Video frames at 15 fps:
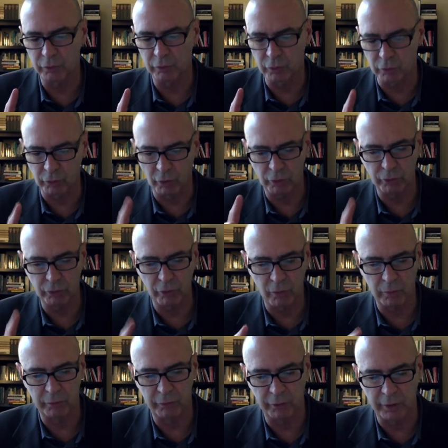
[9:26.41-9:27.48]
to
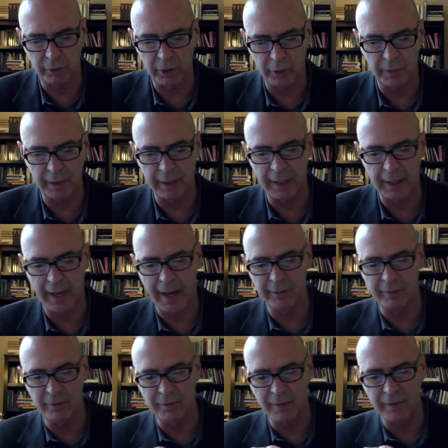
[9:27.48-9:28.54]
social security and
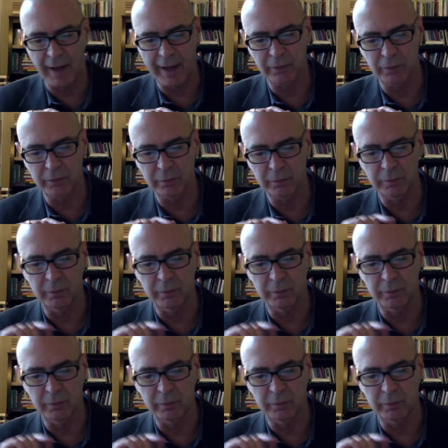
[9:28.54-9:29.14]
is entitled